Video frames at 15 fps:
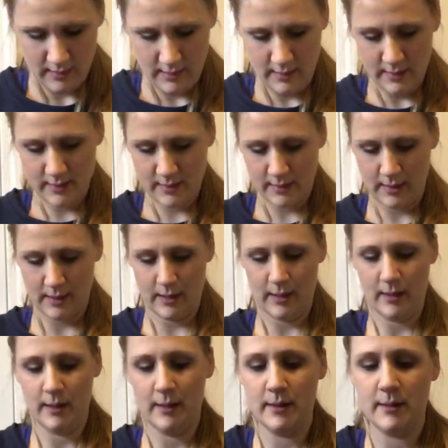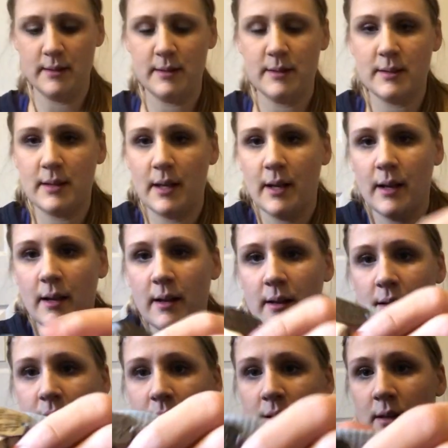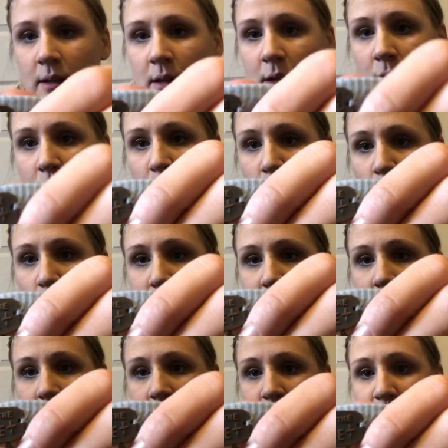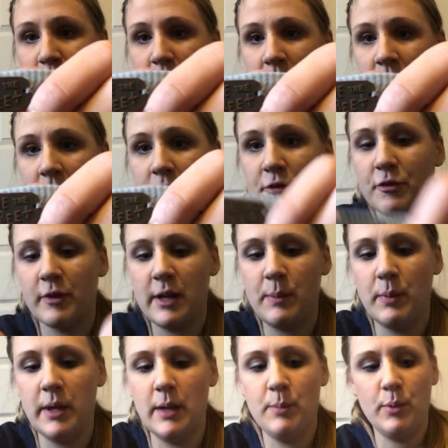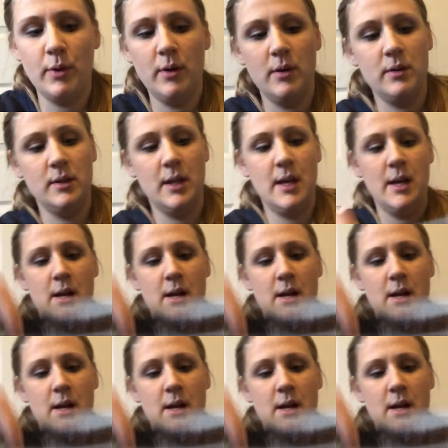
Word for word: This is We the Free, Free People.